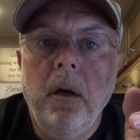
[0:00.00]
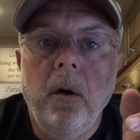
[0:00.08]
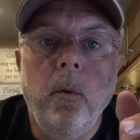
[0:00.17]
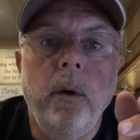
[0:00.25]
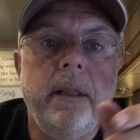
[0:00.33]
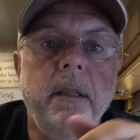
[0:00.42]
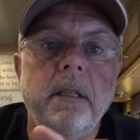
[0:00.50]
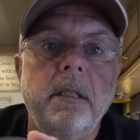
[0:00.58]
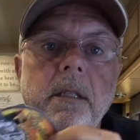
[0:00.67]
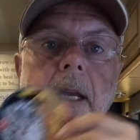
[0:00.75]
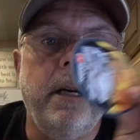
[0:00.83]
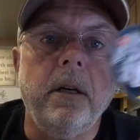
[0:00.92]
with the
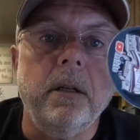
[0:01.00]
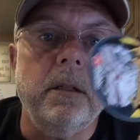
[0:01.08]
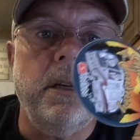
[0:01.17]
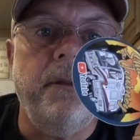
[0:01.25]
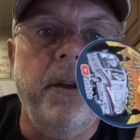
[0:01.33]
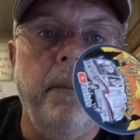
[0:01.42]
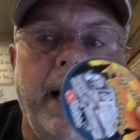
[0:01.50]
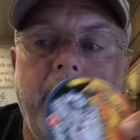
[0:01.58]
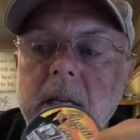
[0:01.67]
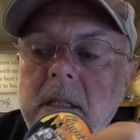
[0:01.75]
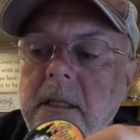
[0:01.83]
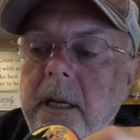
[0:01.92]
stickers. If you
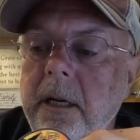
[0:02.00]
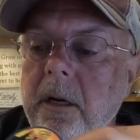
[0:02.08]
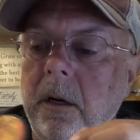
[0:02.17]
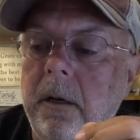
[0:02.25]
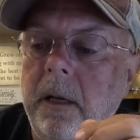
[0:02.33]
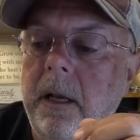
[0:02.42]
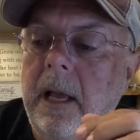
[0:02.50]
buy a sticker,